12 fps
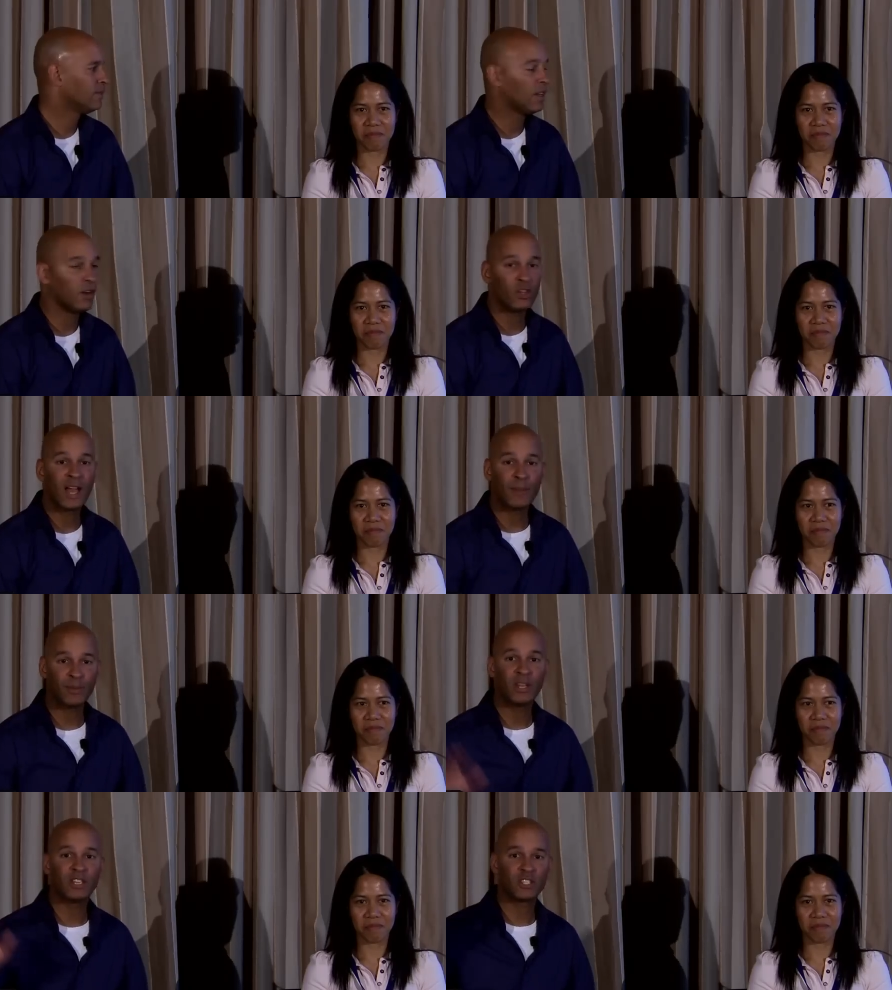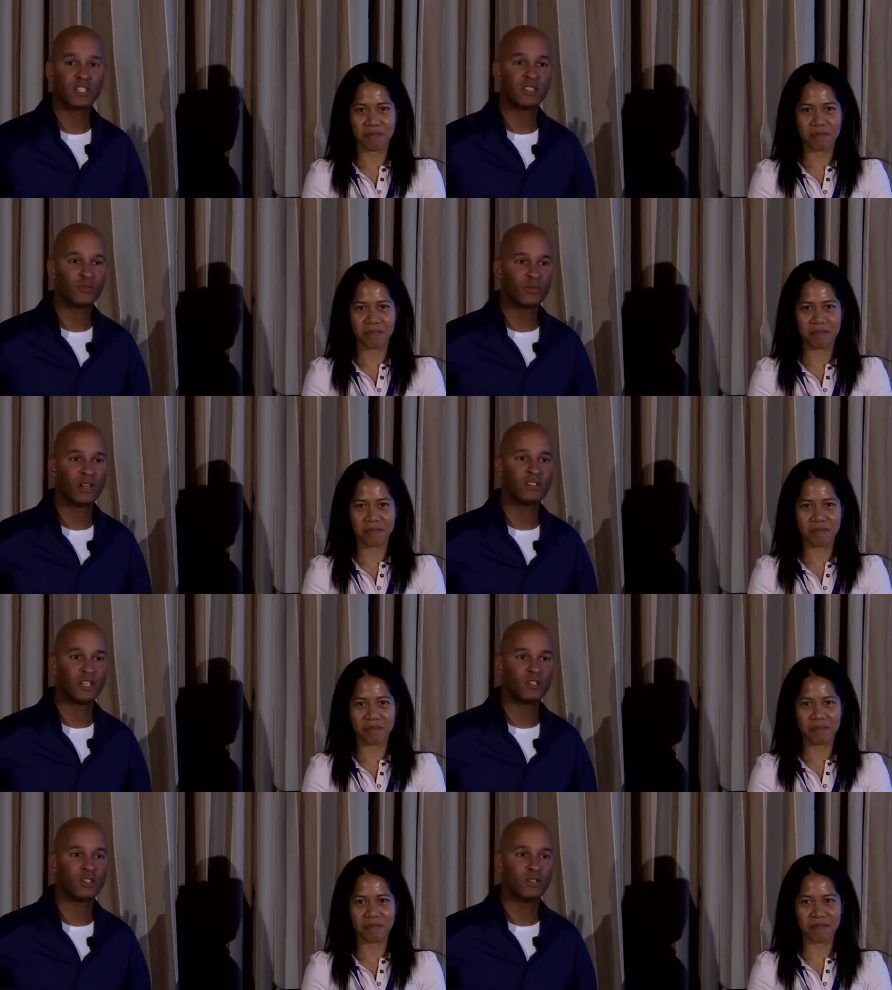Speaker 1: Are you happy that she's in front
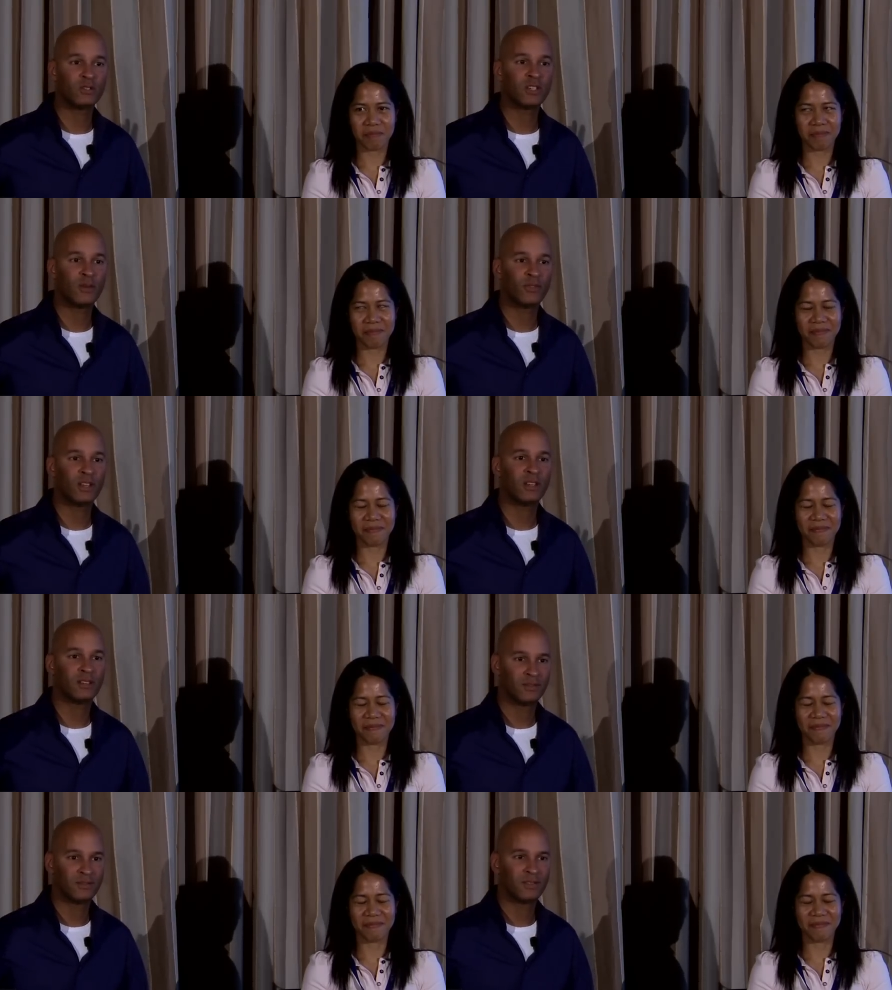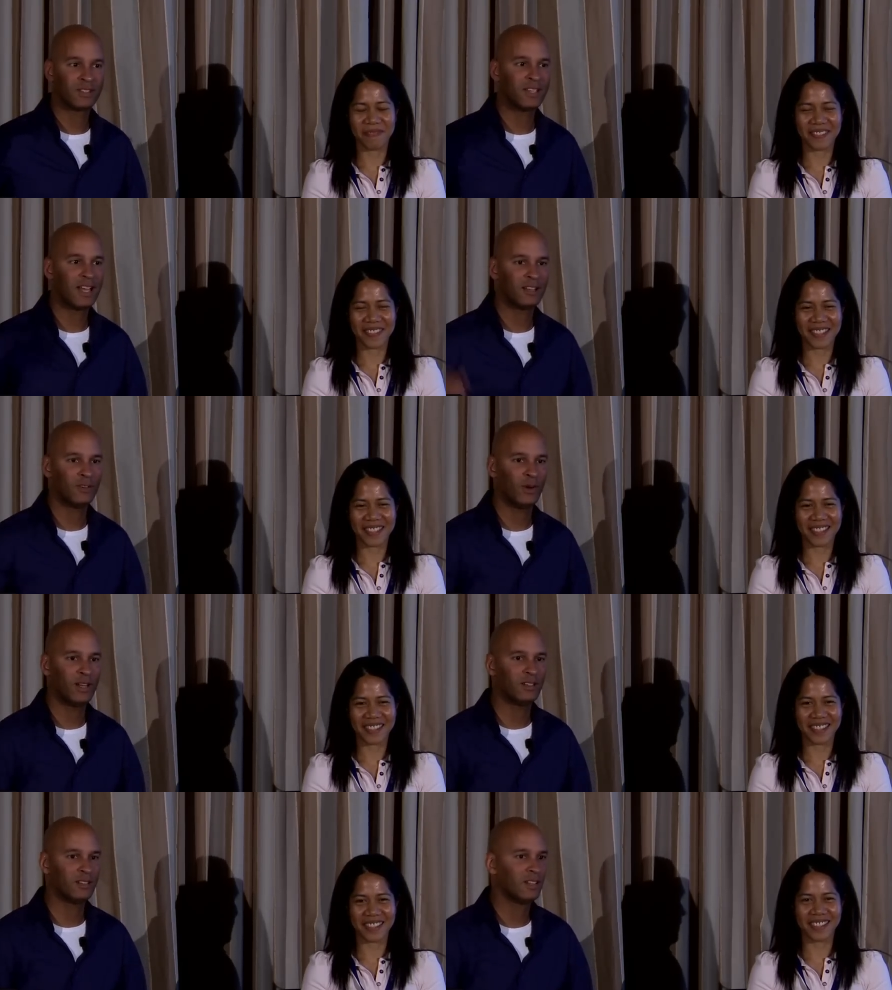teaching you something? Exactly, right?